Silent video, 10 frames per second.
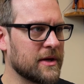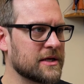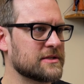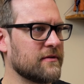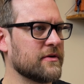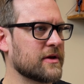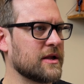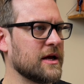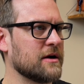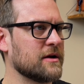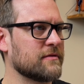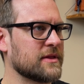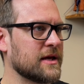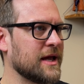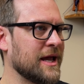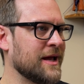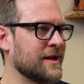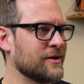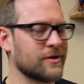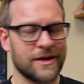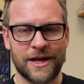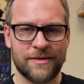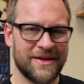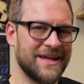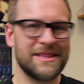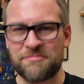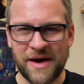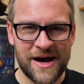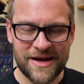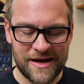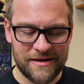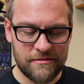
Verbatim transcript: because of all the glare and everything and looking at them in the pot,